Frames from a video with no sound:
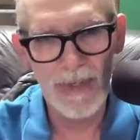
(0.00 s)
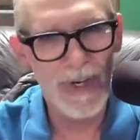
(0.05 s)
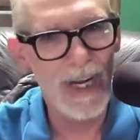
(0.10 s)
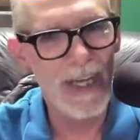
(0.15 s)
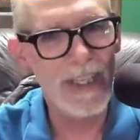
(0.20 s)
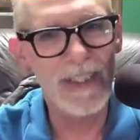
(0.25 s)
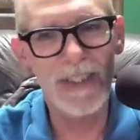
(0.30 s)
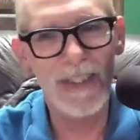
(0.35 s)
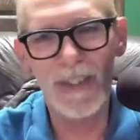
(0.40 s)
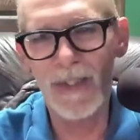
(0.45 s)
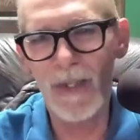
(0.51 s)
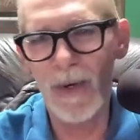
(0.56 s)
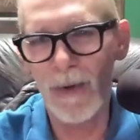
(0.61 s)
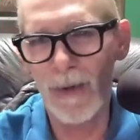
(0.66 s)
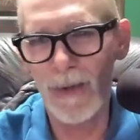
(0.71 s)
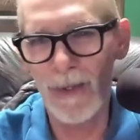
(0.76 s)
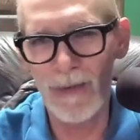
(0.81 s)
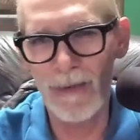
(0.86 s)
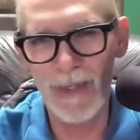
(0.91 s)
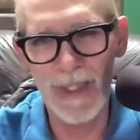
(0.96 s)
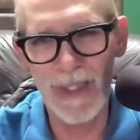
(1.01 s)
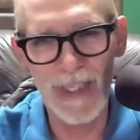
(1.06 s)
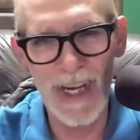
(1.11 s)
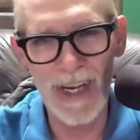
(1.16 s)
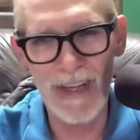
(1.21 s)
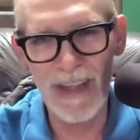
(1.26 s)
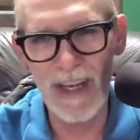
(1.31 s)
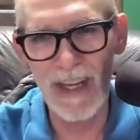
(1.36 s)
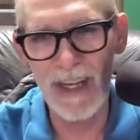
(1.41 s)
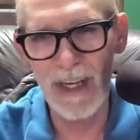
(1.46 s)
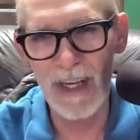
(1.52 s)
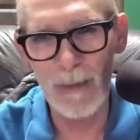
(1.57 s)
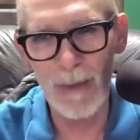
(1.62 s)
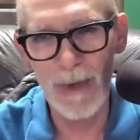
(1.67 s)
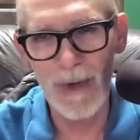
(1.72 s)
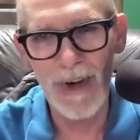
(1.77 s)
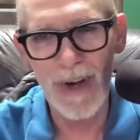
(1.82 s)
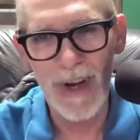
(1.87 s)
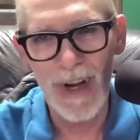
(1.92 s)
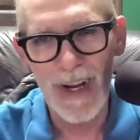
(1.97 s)
I just totally reject that
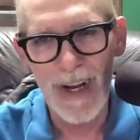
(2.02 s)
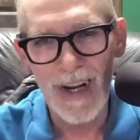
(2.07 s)
number.